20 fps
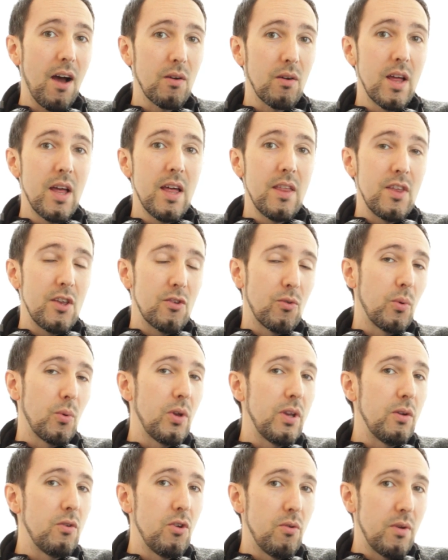out. These will
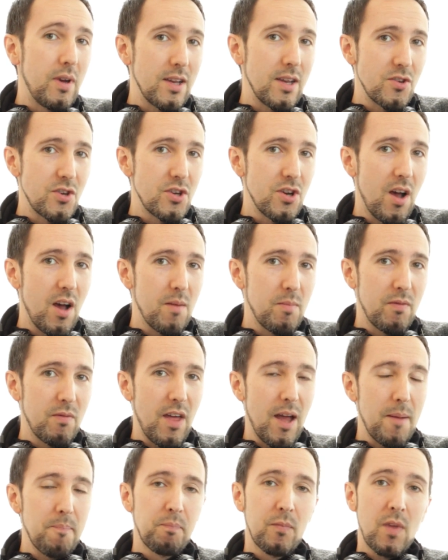do a nice job of
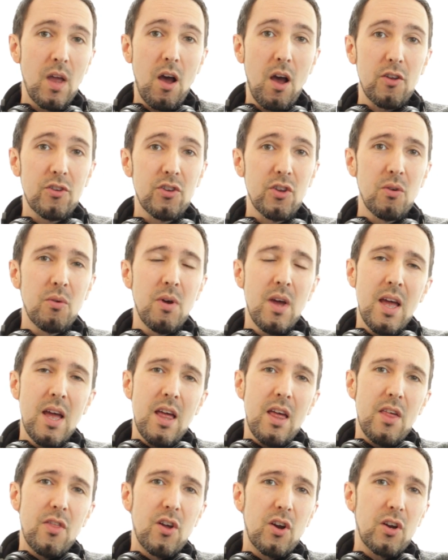that. Also,
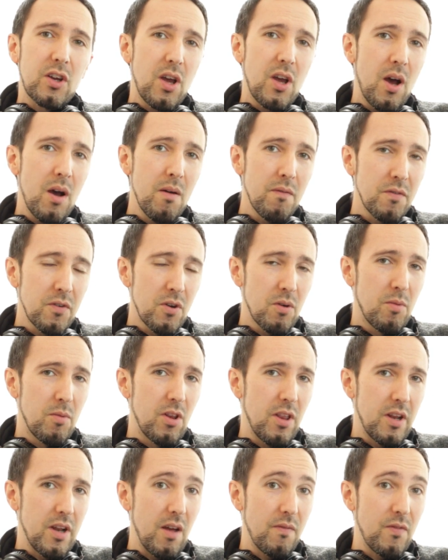they're
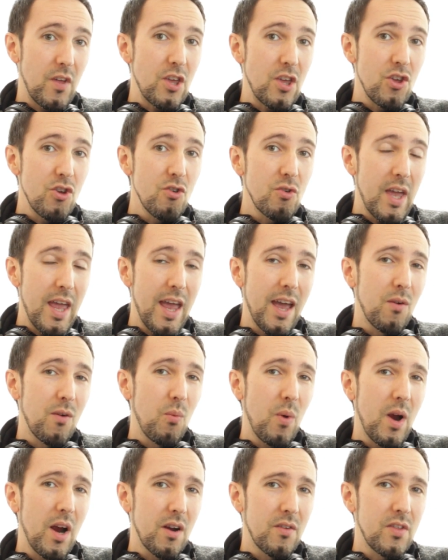comfortable enough that you
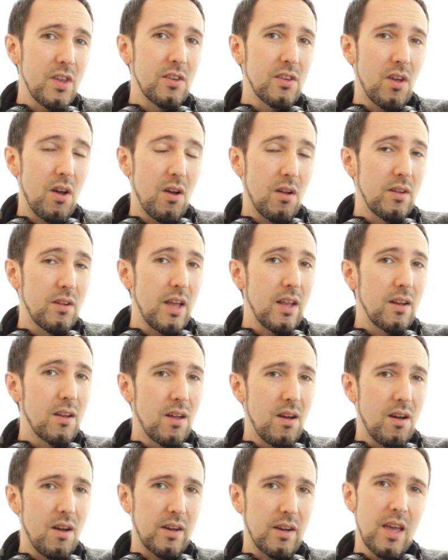can wear these all day
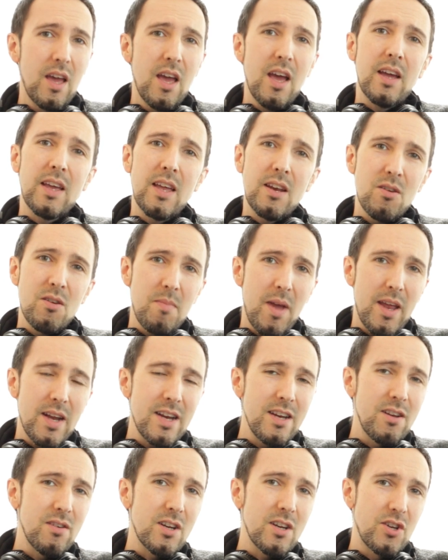long. Again, you may
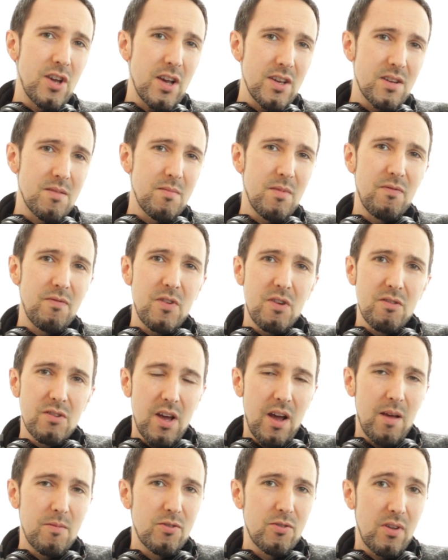need to adjust them a few
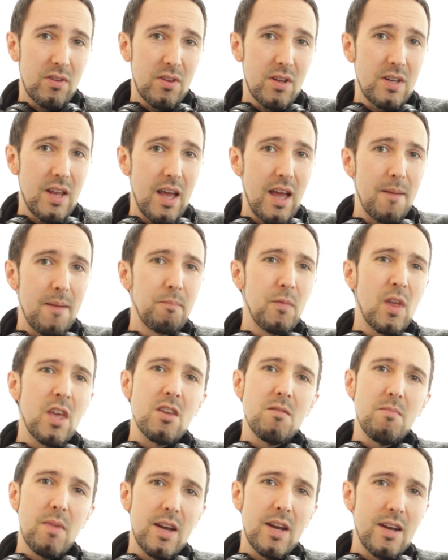times throughout the day.
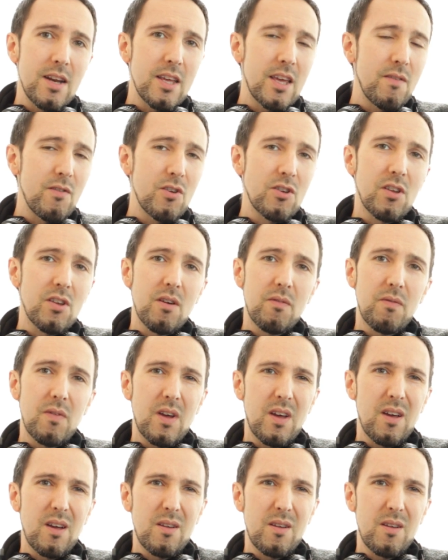You may need to give yourself,